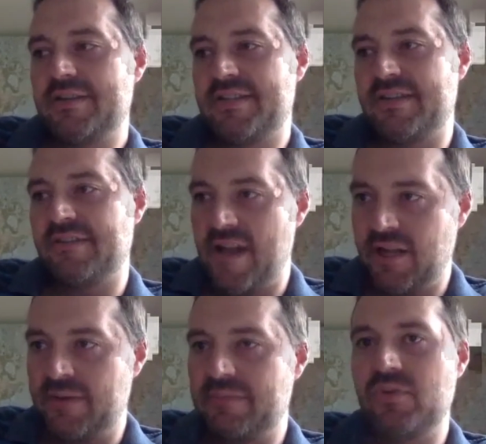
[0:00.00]

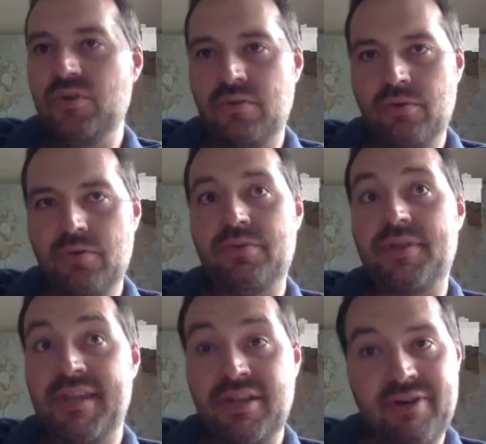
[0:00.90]
develop new
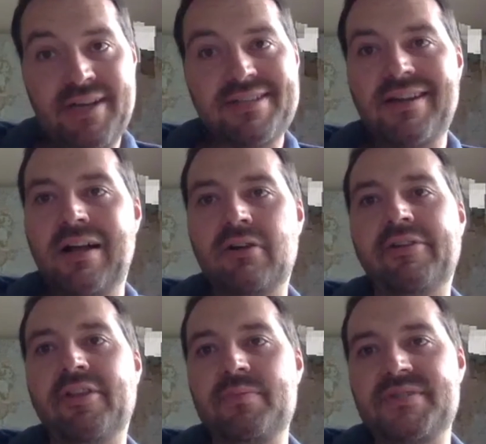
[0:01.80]
theories and
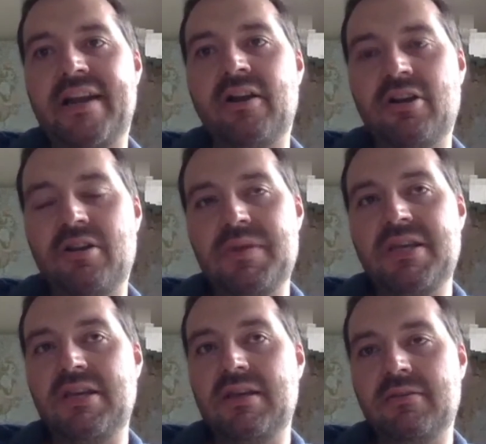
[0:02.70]
algorithms that are going to
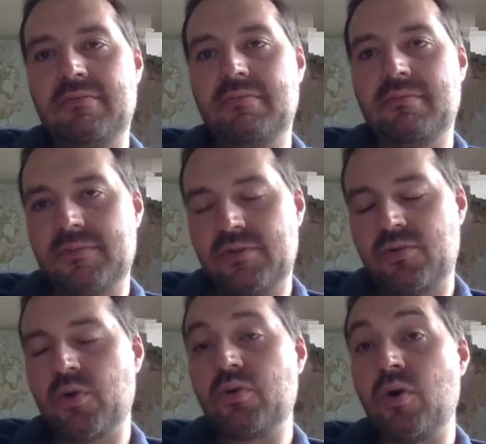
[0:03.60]
be
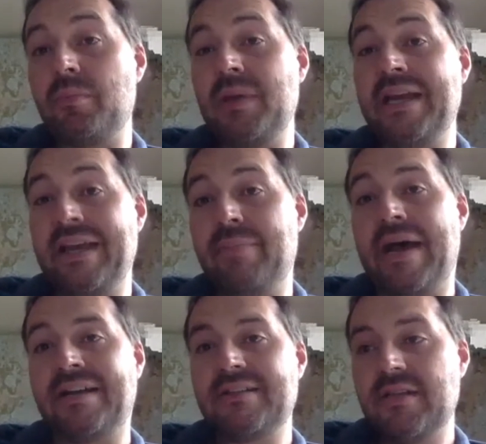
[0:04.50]
quote unquote big
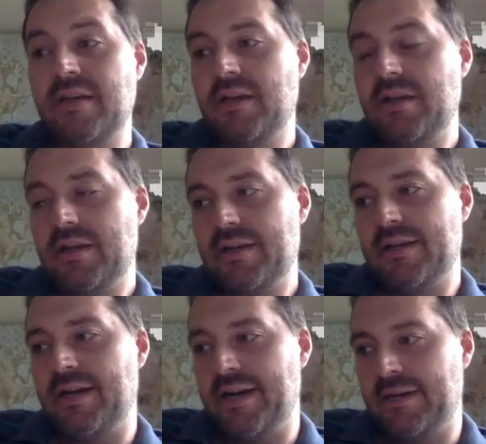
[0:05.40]
impact.
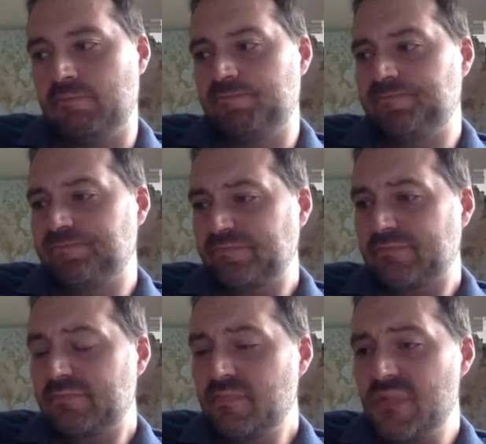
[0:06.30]
So
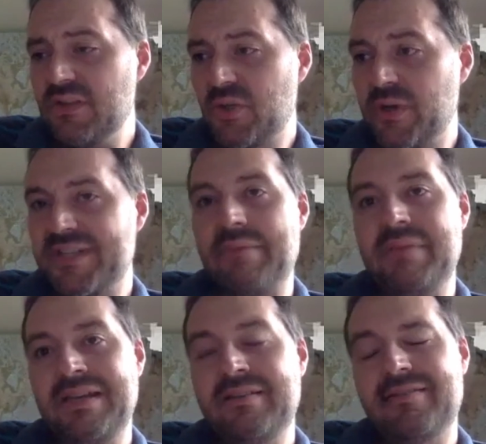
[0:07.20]
what does that
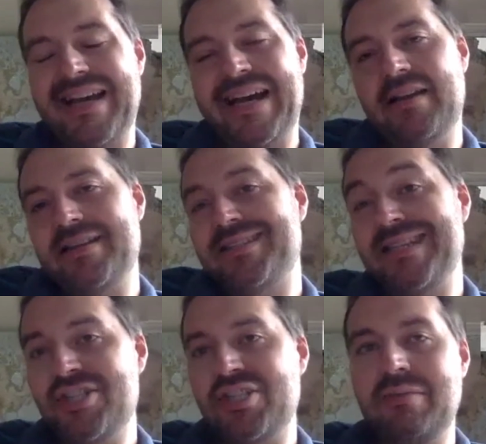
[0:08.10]
mean? That
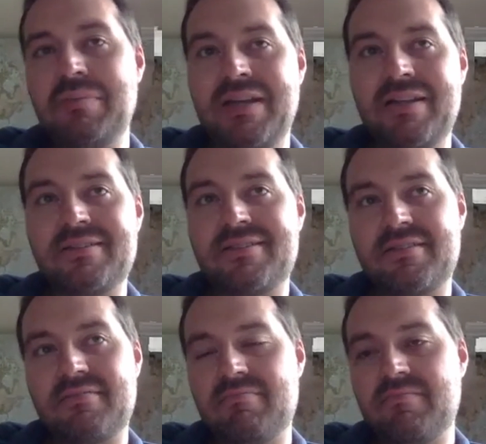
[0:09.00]
essentially means
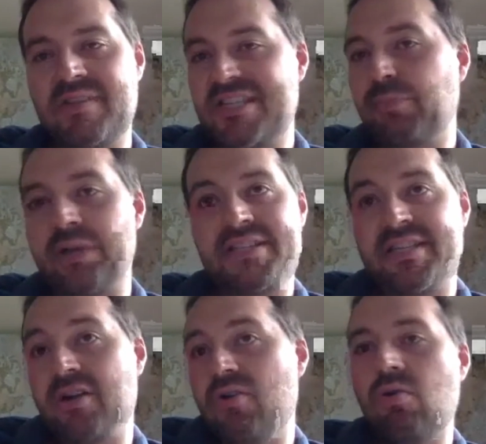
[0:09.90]

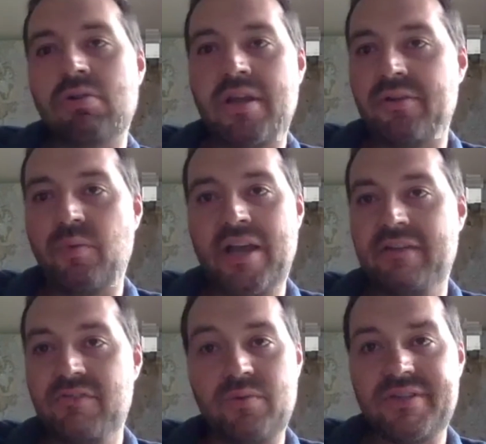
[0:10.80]
displacing a whole other way
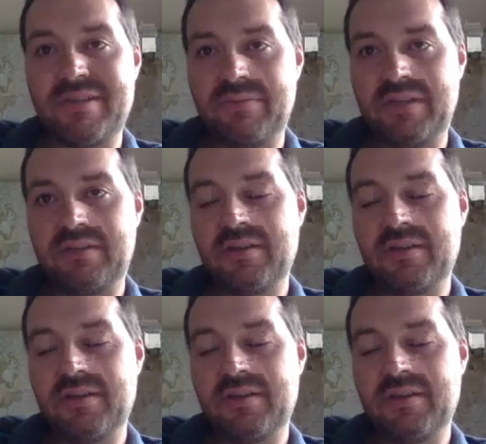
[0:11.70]
of doing something.